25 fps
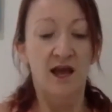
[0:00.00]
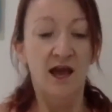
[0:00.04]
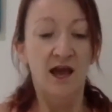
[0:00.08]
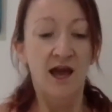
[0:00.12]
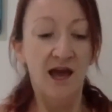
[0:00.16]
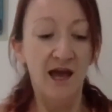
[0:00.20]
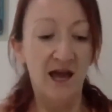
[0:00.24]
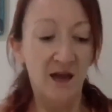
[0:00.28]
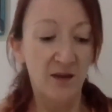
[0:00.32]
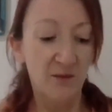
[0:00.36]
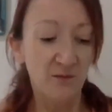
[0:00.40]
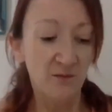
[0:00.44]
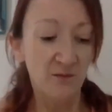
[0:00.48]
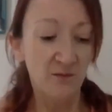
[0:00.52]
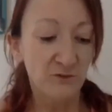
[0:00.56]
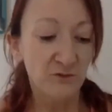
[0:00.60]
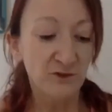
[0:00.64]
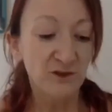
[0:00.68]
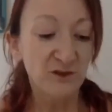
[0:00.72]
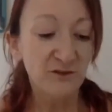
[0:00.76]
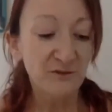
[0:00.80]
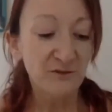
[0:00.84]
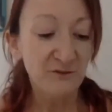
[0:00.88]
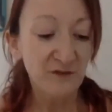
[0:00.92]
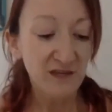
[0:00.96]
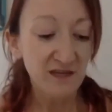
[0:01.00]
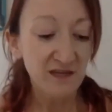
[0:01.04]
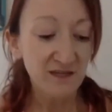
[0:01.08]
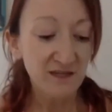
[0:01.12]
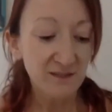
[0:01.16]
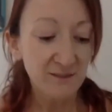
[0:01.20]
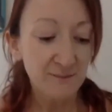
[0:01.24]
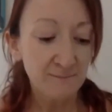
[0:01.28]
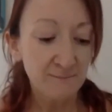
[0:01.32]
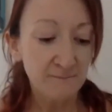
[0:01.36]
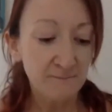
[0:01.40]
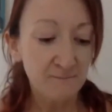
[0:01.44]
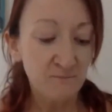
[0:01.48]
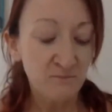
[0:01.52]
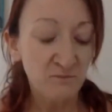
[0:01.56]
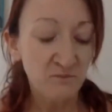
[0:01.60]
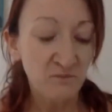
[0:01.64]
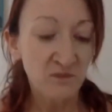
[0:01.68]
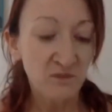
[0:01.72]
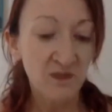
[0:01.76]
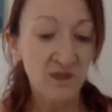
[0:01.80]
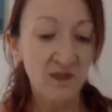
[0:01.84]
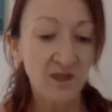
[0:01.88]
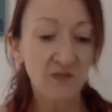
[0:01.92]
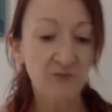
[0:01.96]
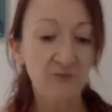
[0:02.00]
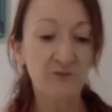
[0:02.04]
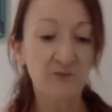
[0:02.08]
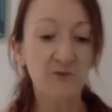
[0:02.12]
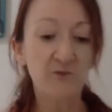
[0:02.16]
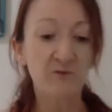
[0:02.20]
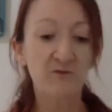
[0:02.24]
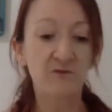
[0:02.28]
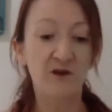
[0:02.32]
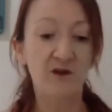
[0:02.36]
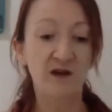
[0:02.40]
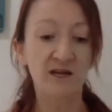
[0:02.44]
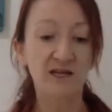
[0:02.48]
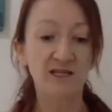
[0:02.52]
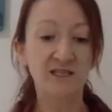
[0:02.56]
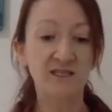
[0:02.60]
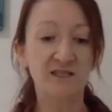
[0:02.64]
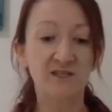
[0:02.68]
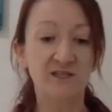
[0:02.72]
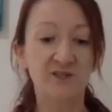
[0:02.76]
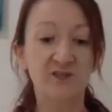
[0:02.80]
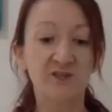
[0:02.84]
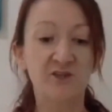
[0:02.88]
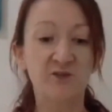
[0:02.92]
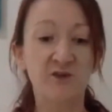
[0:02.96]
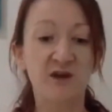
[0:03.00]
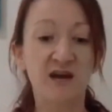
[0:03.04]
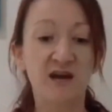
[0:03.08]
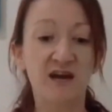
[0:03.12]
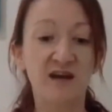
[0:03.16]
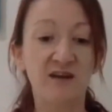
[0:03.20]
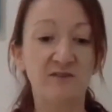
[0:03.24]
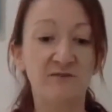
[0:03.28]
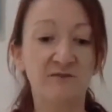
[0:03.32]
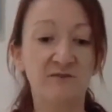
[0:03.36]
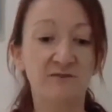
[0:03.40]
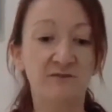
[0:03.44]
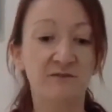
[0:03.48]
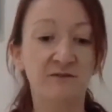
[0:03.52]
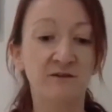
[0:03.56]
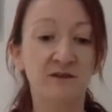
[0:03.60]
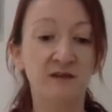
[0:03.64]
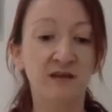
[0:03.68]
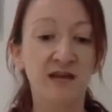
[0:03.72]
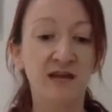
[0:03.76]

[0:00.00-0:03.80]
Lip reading: For the feet, if you find that you have